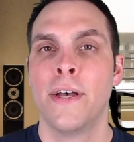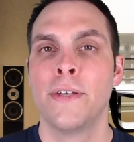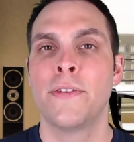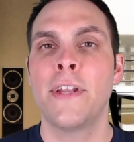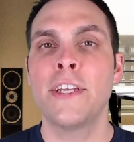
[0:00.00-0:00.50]

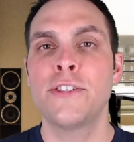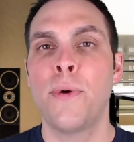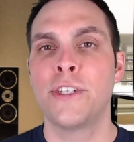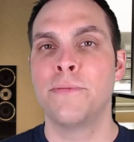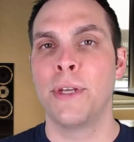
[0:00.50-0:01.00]
So the next
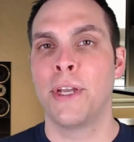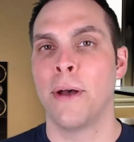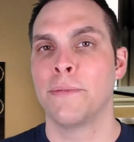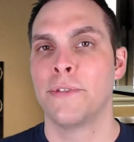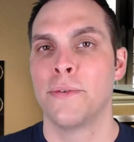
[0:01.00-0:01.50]
question
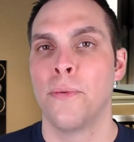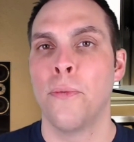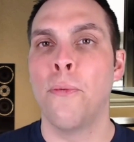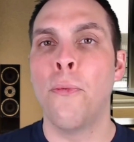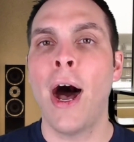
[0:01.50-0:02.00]
becomes,
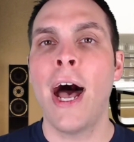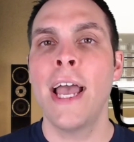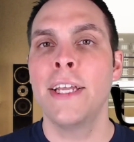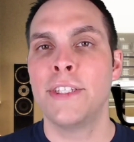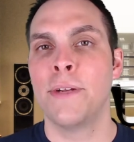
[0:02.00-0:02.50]

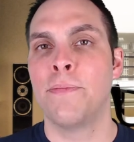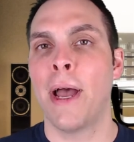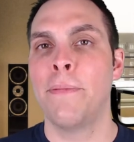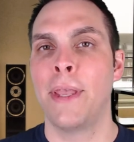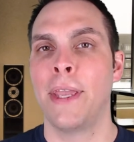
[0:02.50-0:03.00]
why did
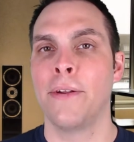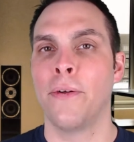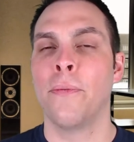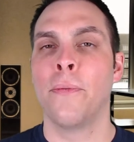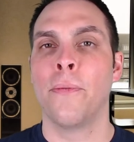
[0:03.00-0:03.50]

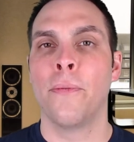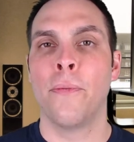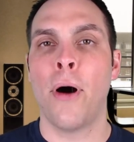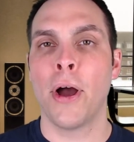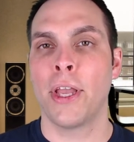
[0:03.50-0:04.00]
bipedal
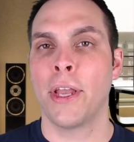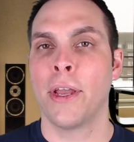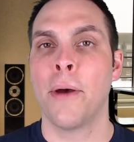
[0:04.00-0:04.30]
walking